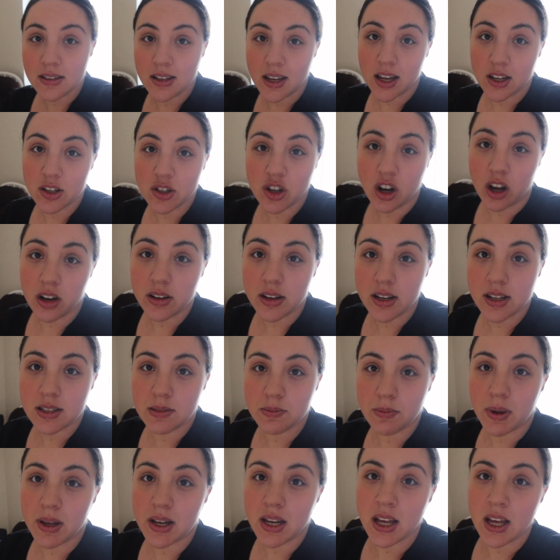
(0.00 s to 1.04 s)
He had jaundice,
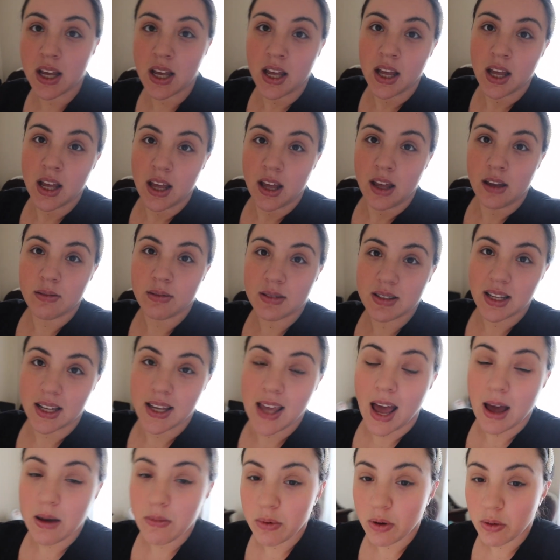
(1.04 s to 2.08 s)
but it was a
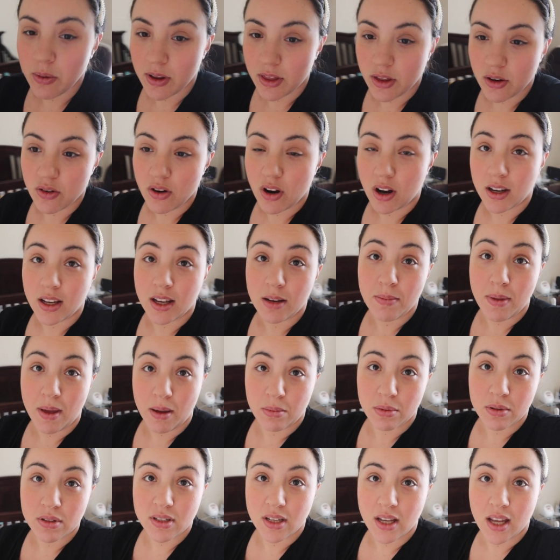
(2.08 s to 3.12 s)
gamble whether or not he'd be
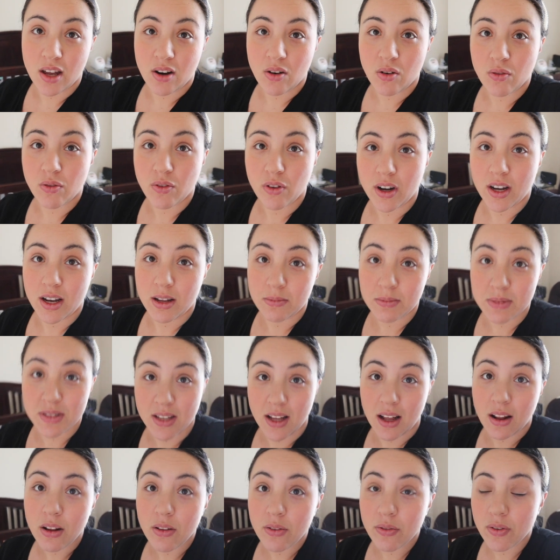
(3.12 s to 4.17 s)
able to get over it
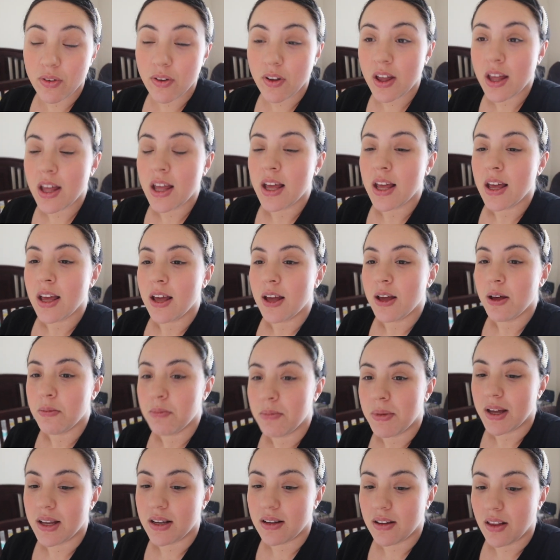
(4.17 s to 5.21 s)
himself.
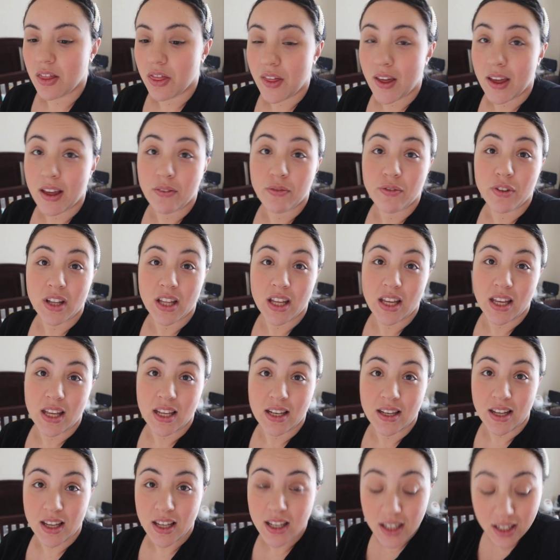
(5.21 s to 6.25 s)
But thankfully he
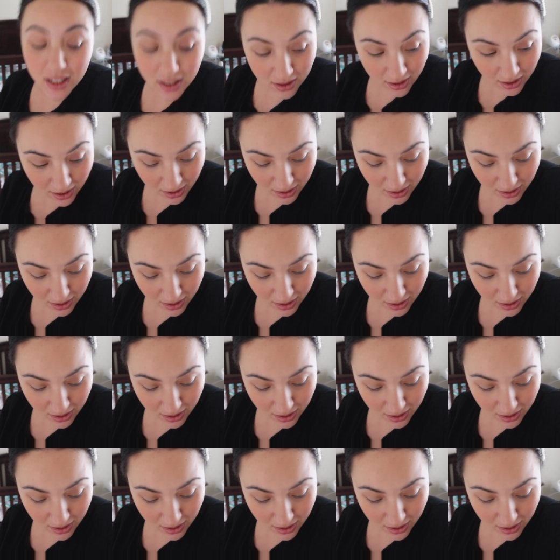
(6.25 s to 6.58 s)
did.